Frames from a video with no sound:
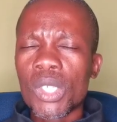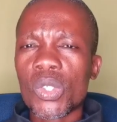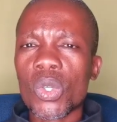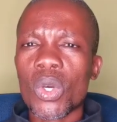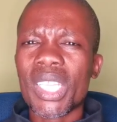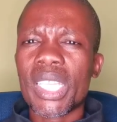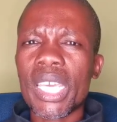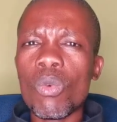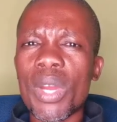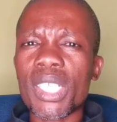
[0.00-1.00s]
So
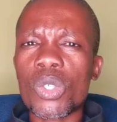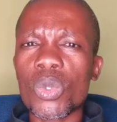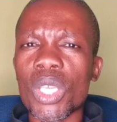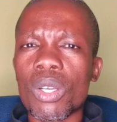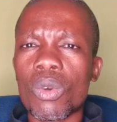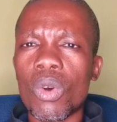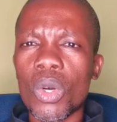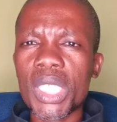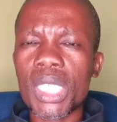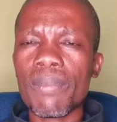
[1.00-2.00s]
they went to the
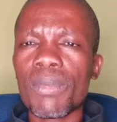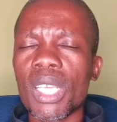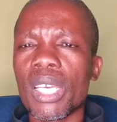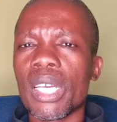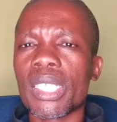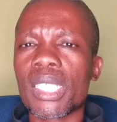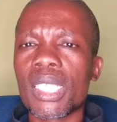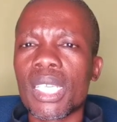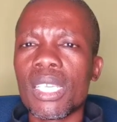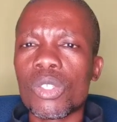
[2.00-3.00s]
courts
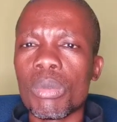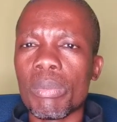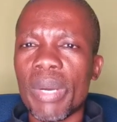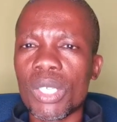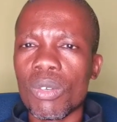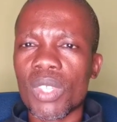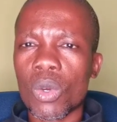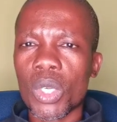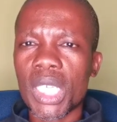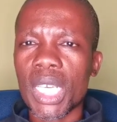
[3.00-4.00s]
seeking to be part of the
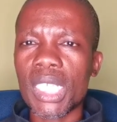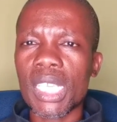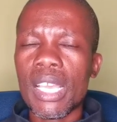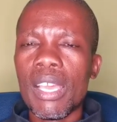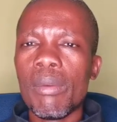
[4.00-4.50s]
court case,